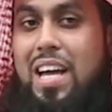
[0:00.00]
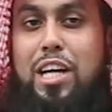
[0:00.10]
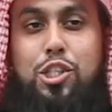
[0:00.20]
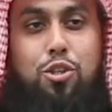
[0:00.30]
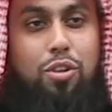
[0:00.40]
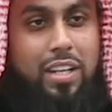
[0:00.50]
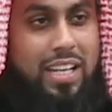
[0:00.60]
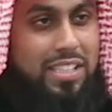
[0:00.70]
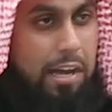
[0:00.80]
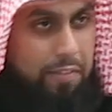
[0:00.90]
His good
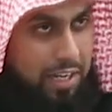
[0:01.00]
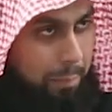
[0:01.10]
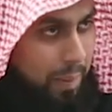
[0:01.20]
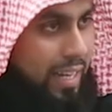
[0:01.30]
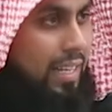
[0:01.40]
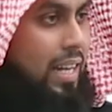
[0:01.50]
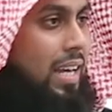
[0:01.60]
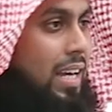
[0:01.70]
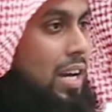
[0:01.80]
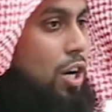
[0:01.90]
deeds have
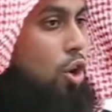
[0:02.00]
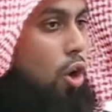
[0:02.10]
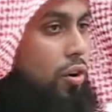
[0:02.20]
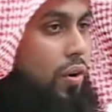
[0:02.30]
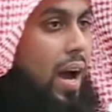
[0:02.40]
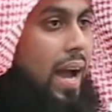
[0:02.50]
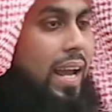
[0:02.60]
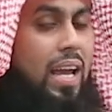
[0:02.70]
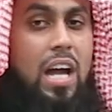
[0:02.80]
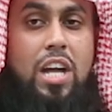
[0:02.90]
completely gone
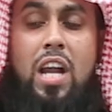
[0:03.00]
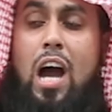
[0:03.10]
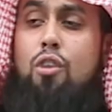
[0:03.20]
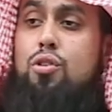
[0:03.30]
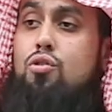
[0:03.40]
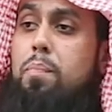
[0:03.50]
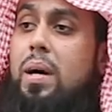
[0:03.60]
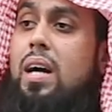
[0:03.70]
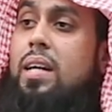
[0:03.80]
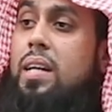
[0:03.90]
dry. Now you
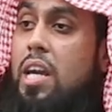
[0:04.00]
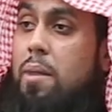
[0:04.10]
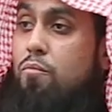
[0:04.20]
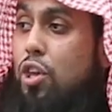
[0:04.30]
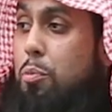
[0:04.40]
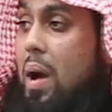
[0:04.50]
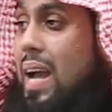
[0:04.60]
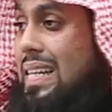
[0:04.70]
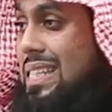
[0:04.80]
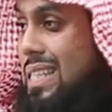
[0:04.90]
burden him with my